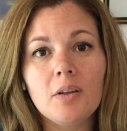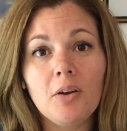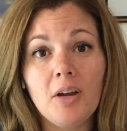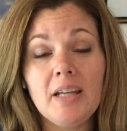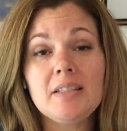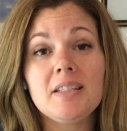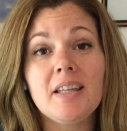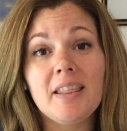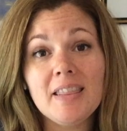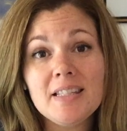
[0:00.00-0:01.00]
All right,
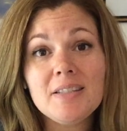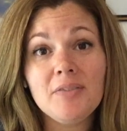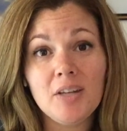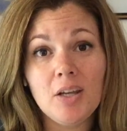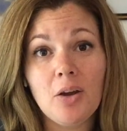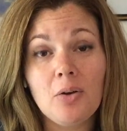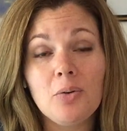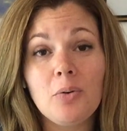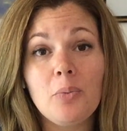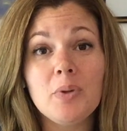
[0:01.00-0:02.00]
this
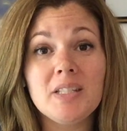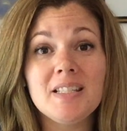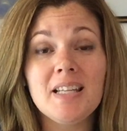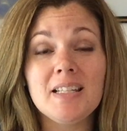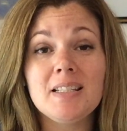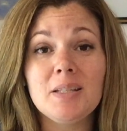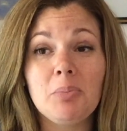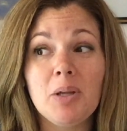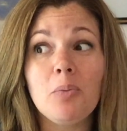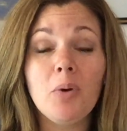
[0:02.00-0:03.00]
video was intended to
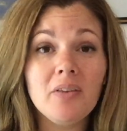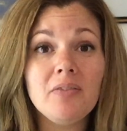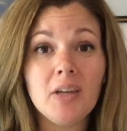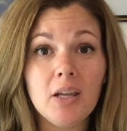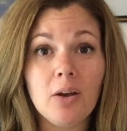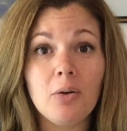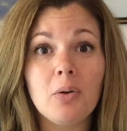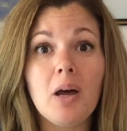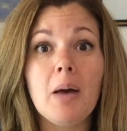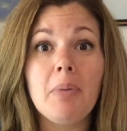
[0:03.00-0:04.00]
be one
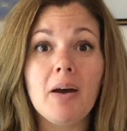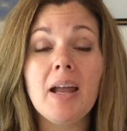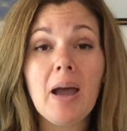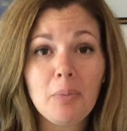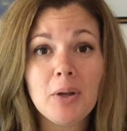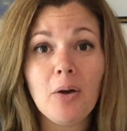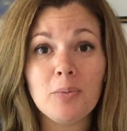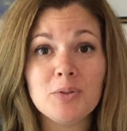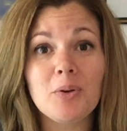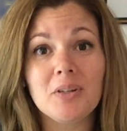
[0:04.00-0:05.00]
video about how we
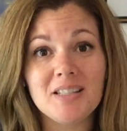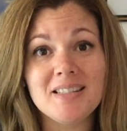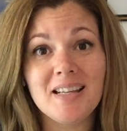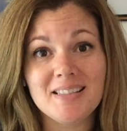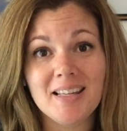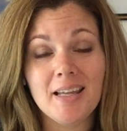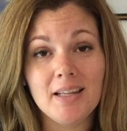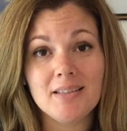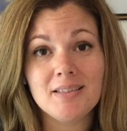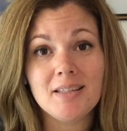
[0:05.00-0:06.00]
homeschool our dyslexic
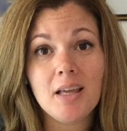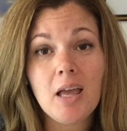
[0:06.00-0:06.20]
kids.